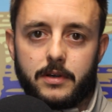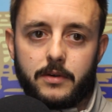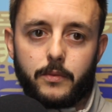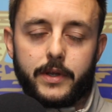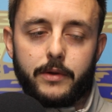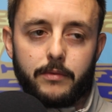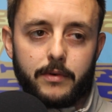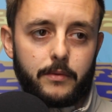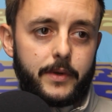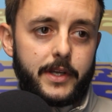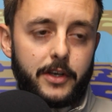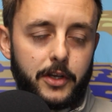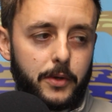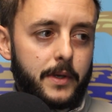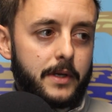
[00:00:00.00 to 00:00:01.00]
We
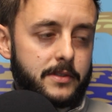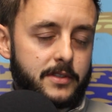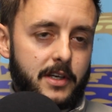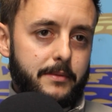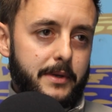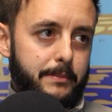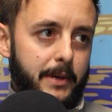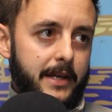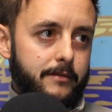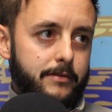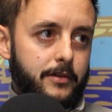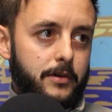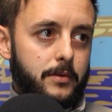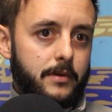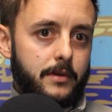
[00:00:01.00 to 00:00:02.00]
knew it was going to be
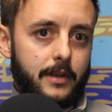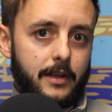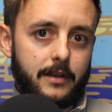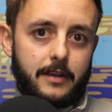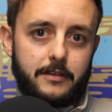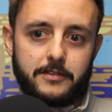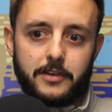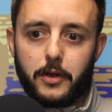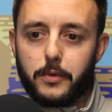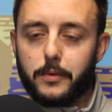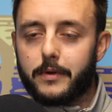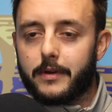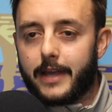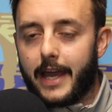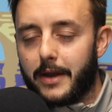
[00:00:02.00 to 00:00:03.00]
painful. There's
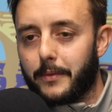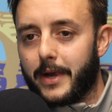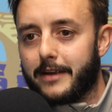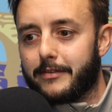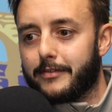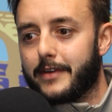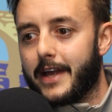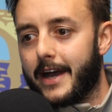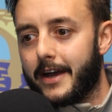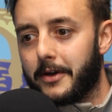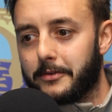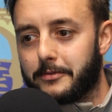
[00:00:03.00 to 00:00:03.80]
no getting away from that.